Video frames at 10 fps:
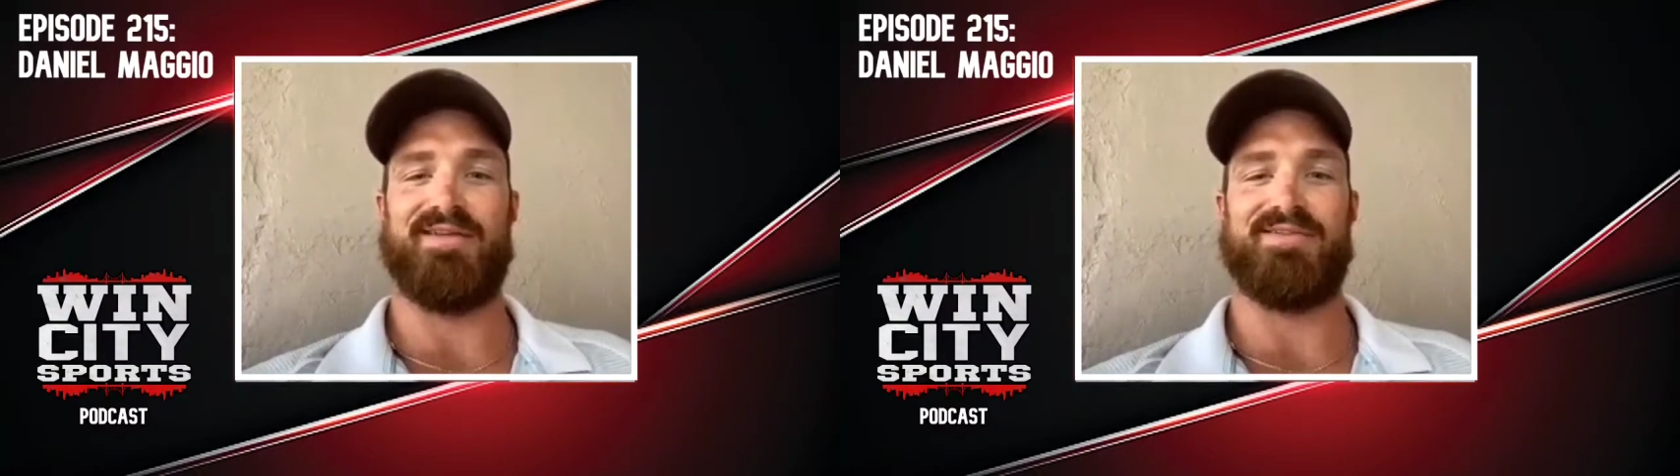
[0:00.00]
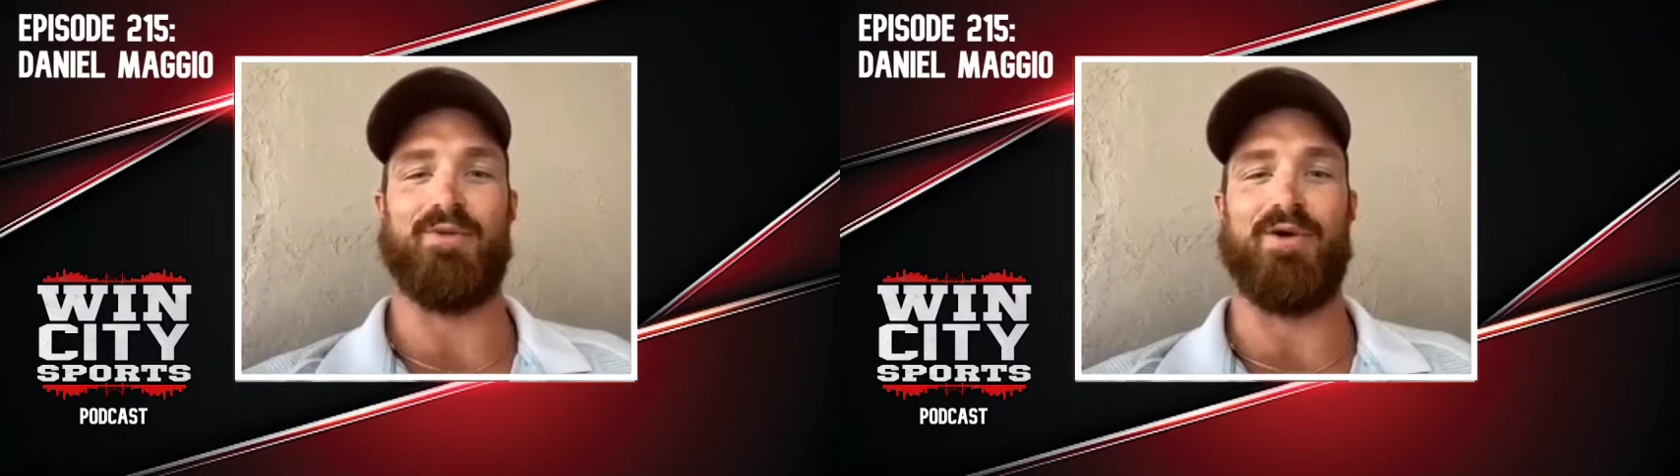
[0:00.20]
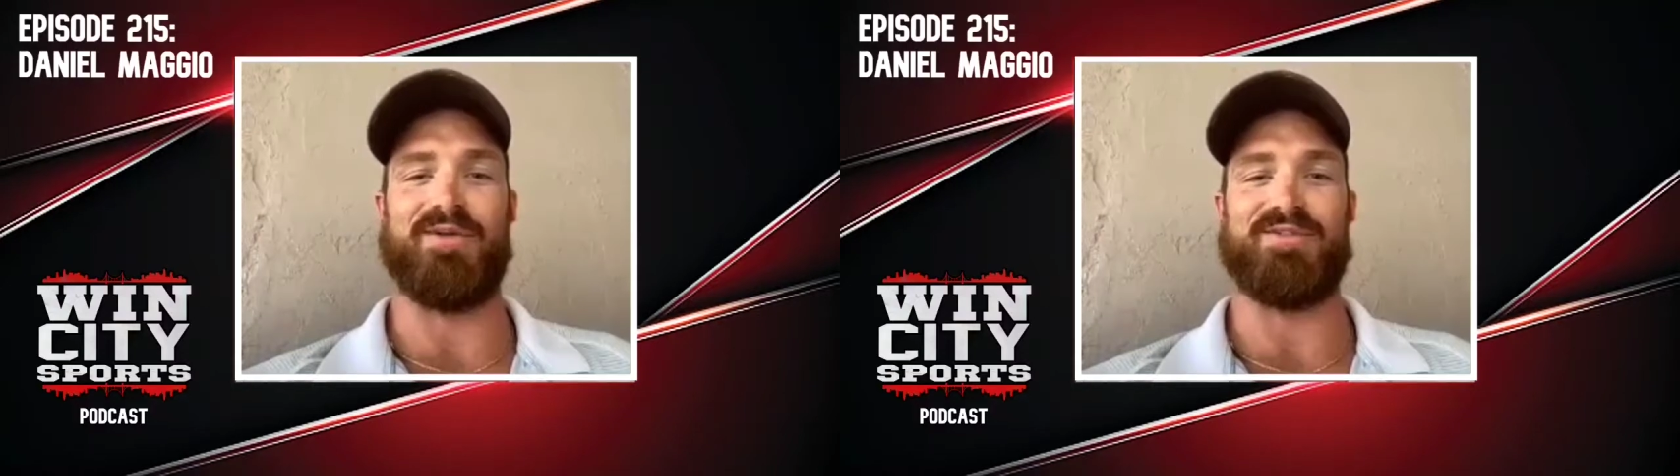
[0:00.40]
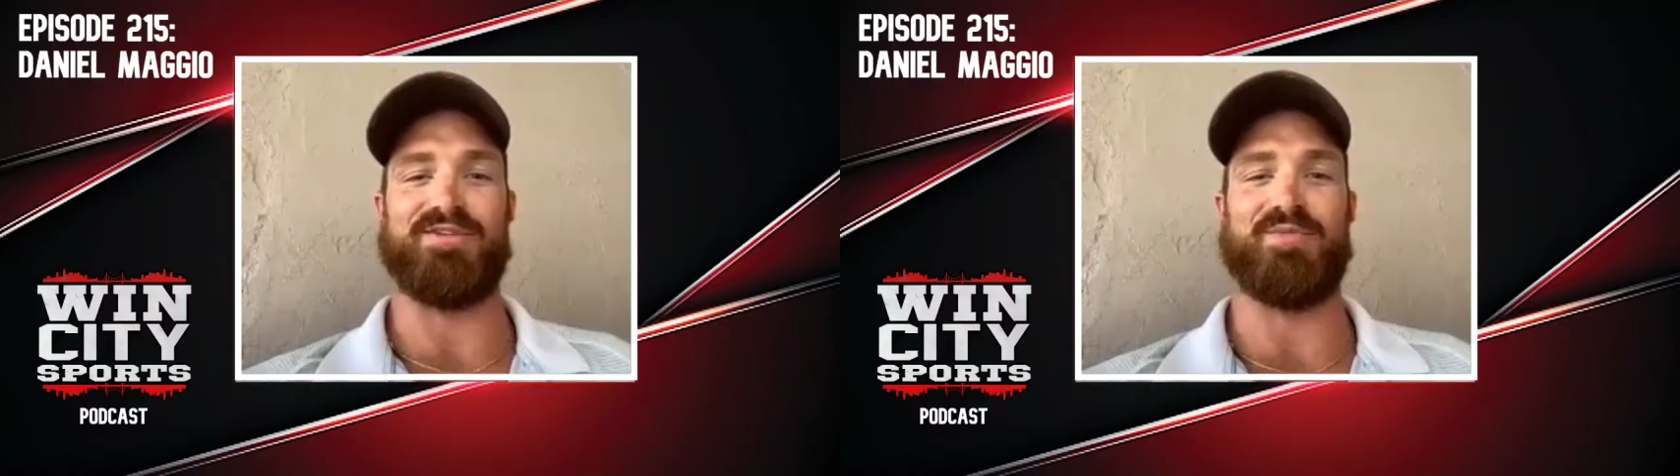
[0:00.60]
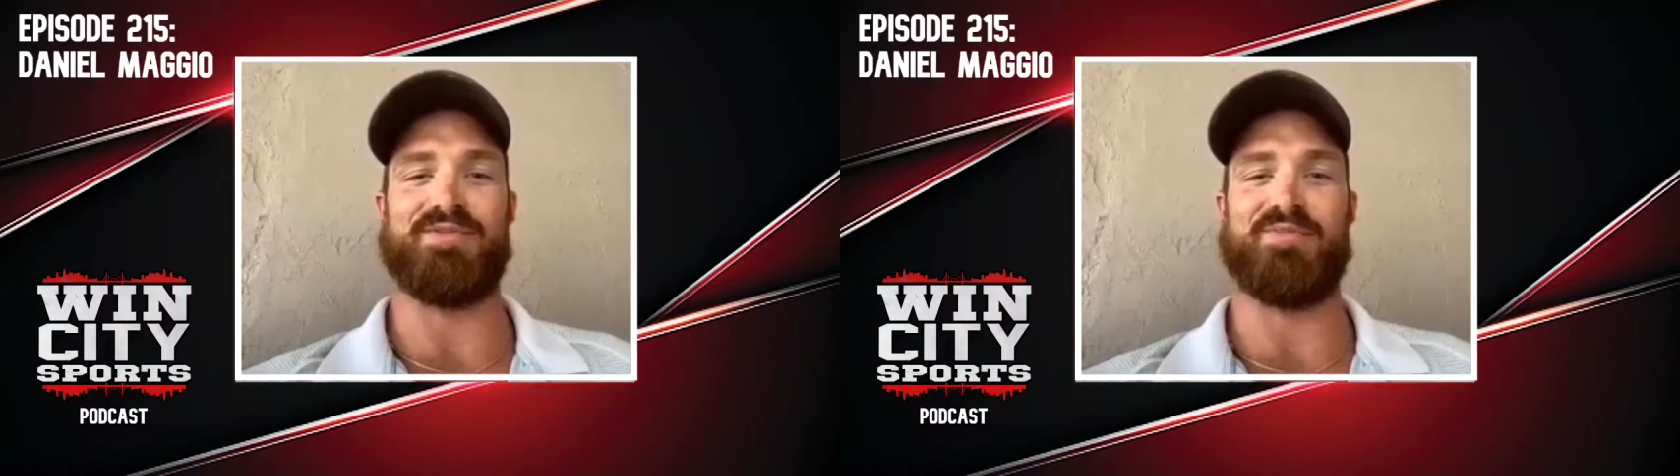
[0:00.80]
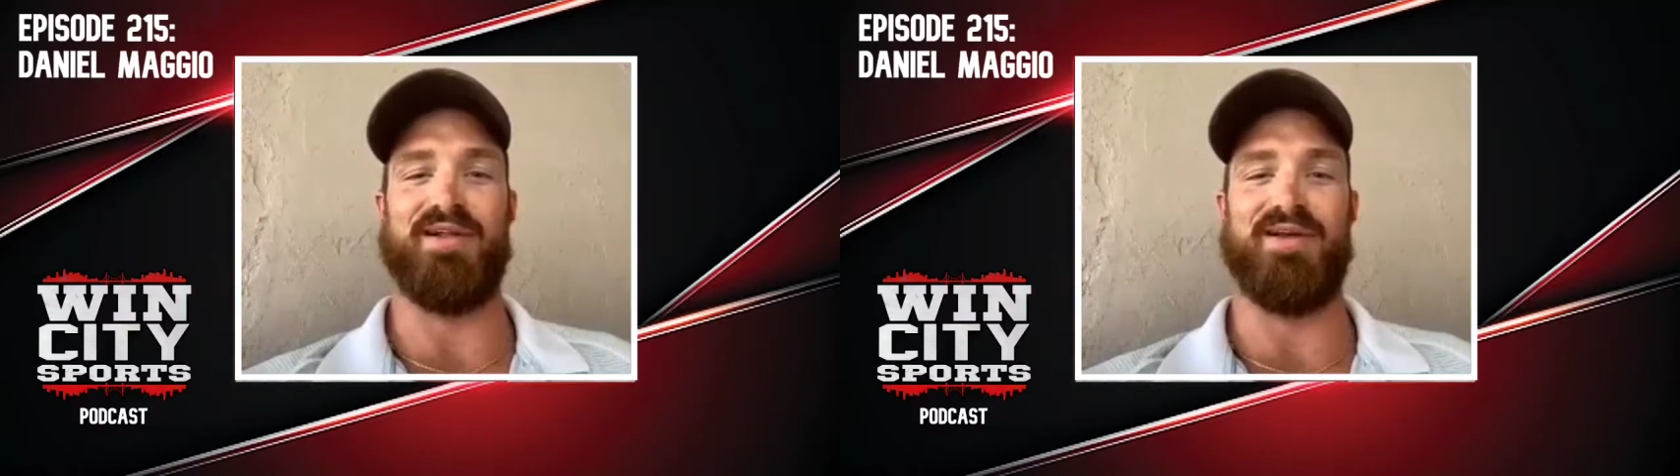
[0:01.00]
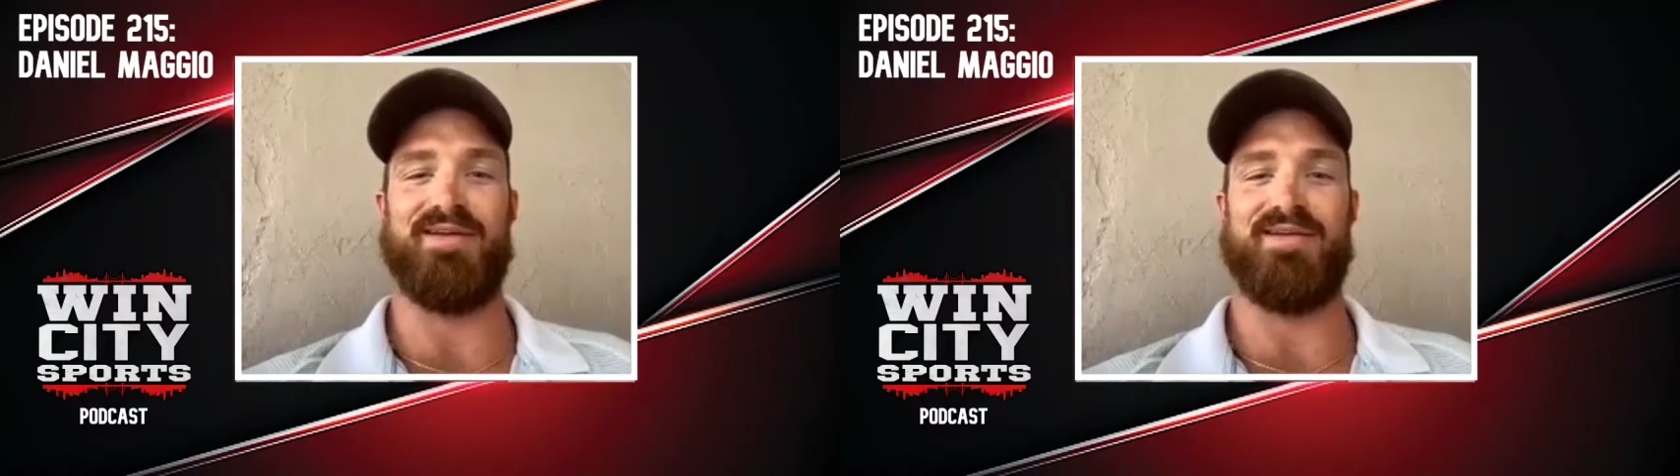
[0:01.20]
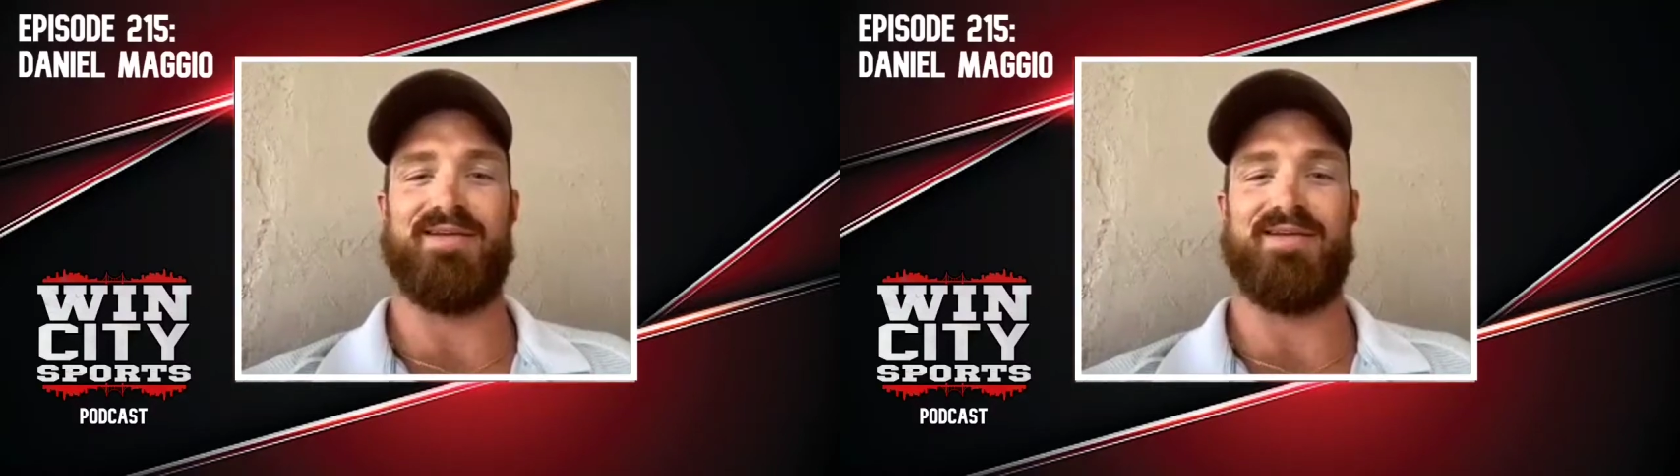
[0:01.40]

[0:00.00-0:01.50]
to watch the Spits play,